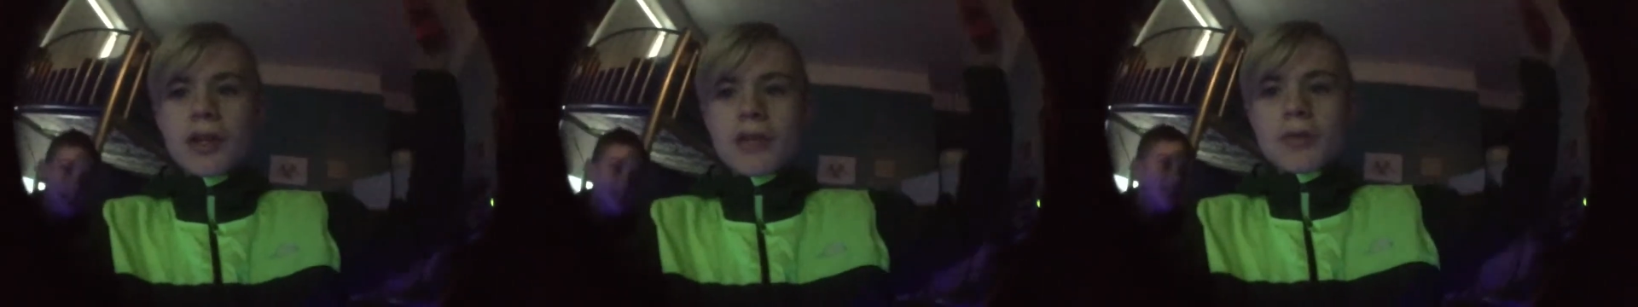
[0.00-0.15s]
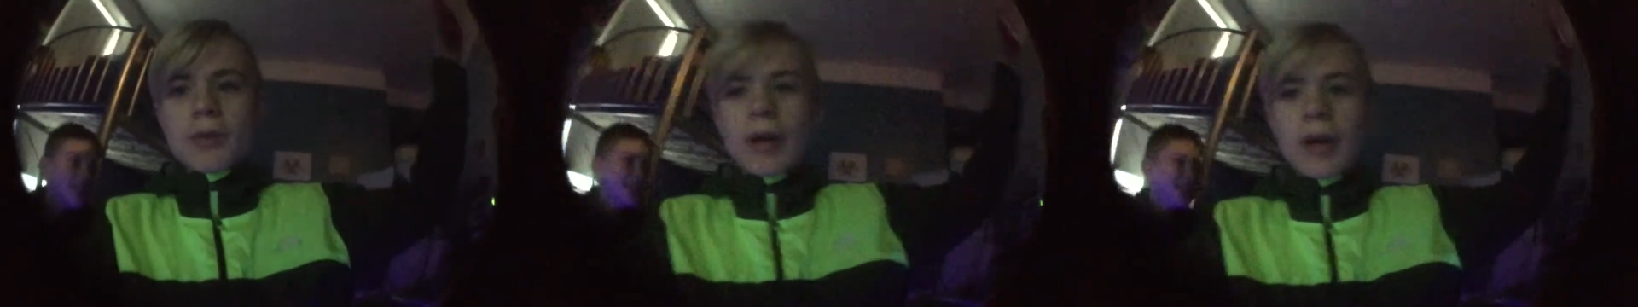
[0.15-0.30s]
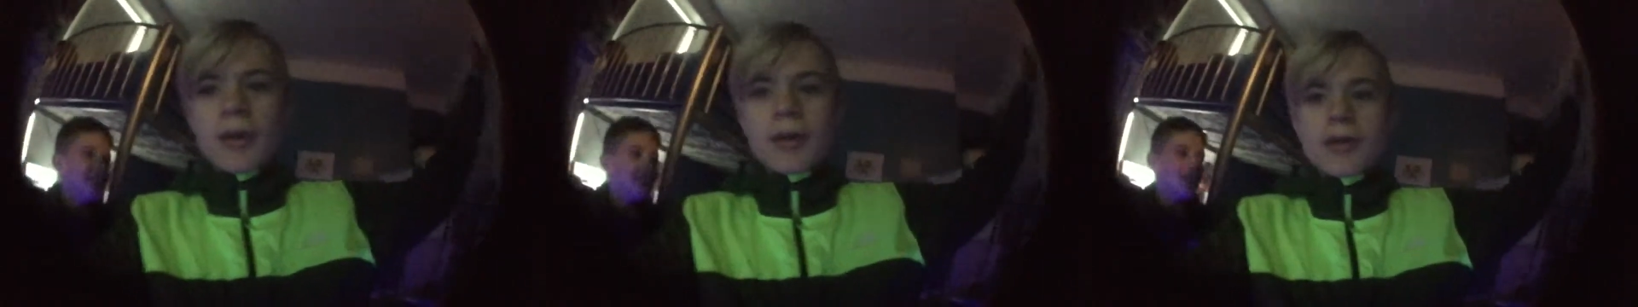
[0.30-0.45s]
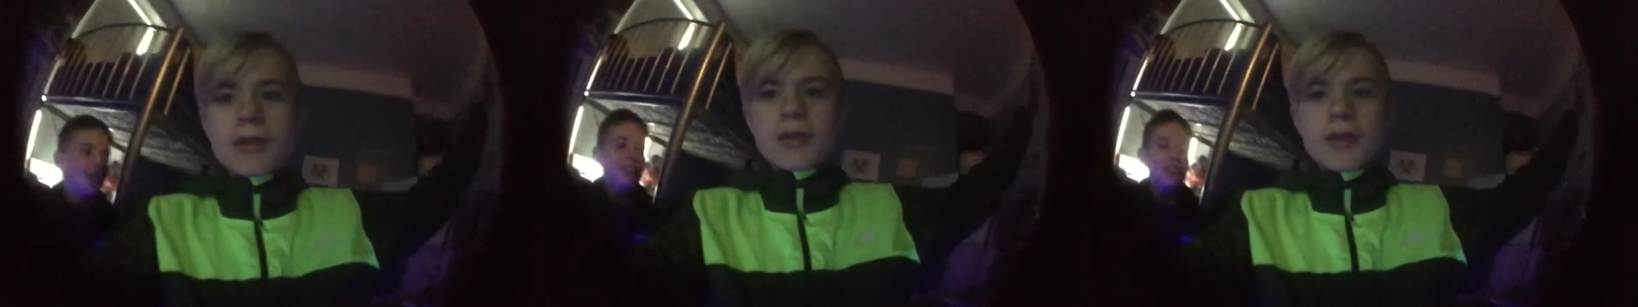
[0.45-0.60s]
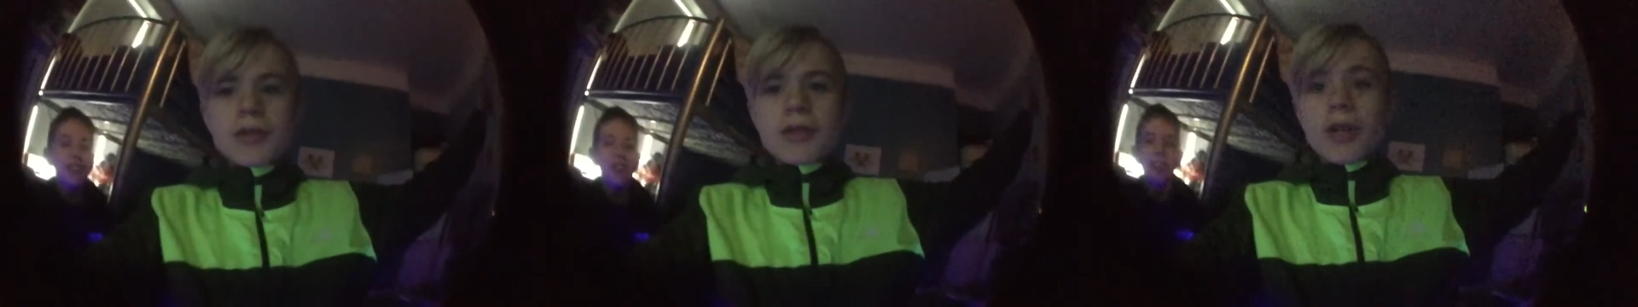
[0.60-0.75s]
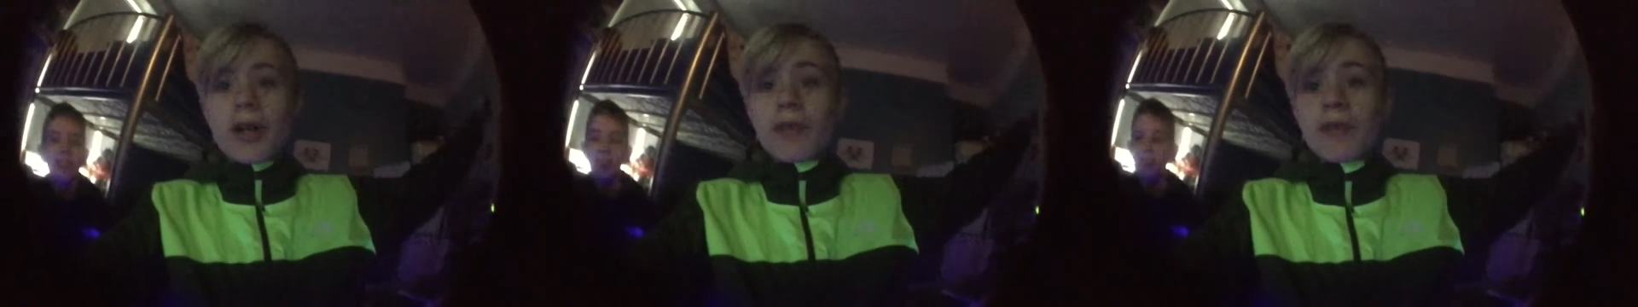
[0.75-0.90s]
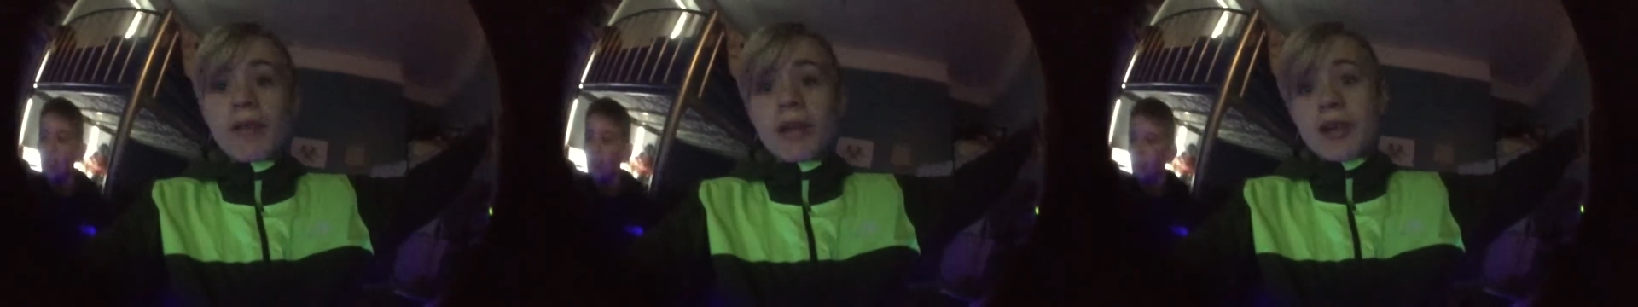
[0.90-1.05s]
as well, so it's
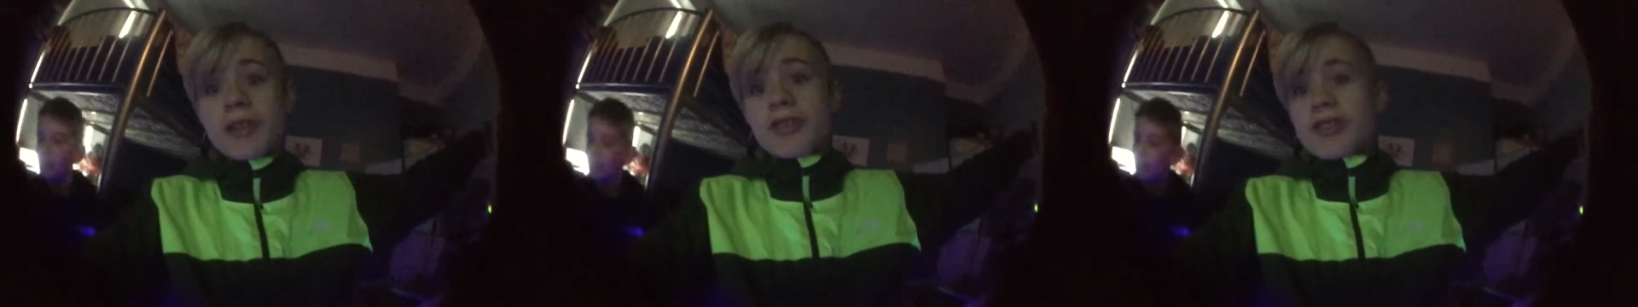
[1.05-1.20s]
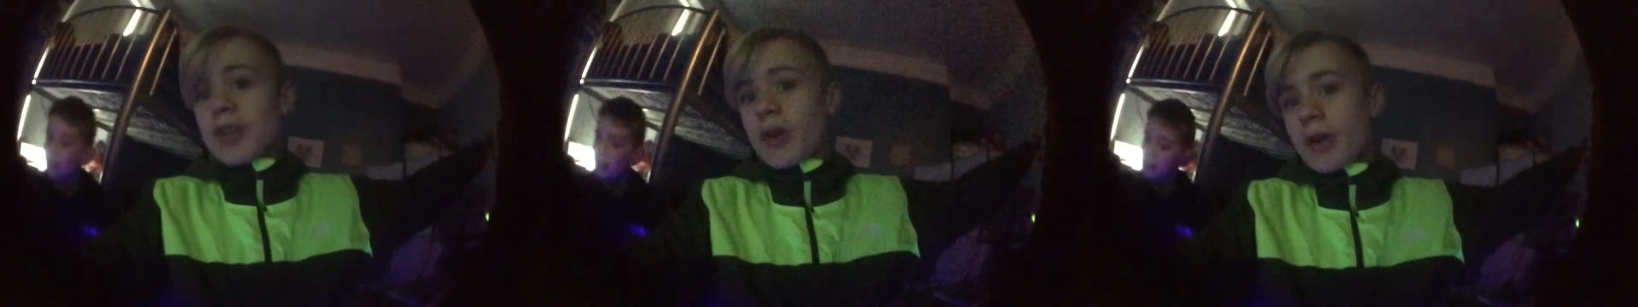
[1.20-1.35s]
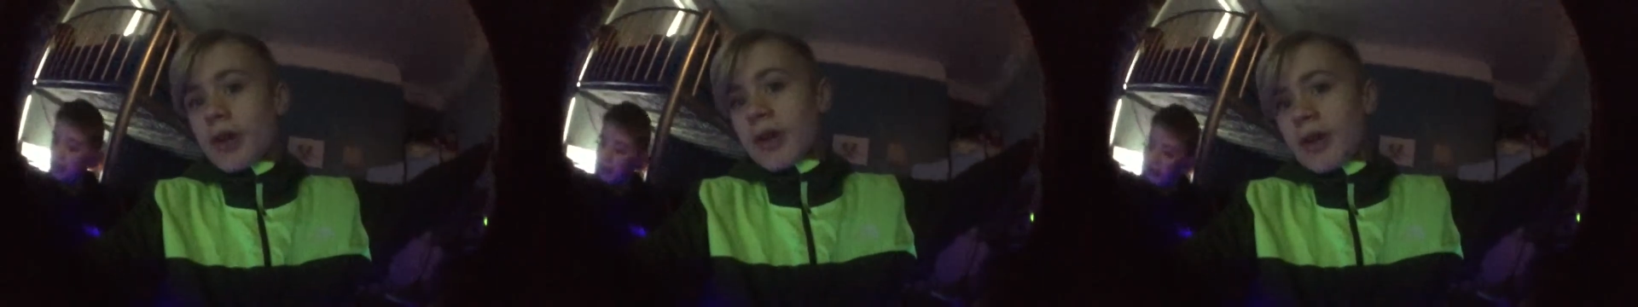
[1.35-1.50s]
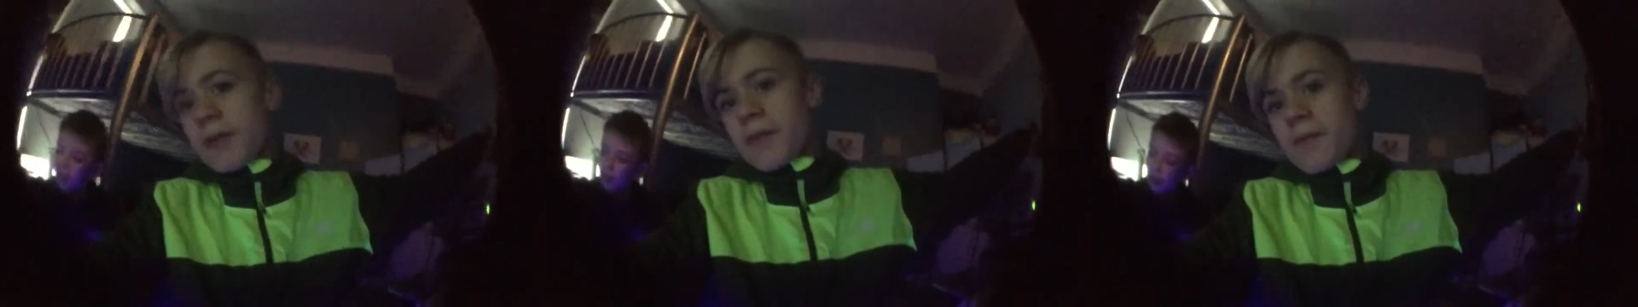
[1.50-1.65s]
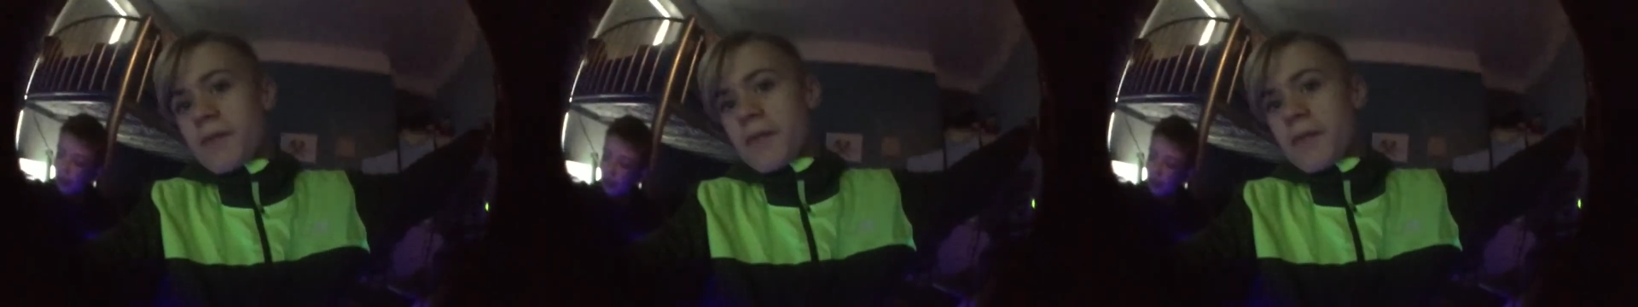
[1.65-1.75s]
like a nice chocolate.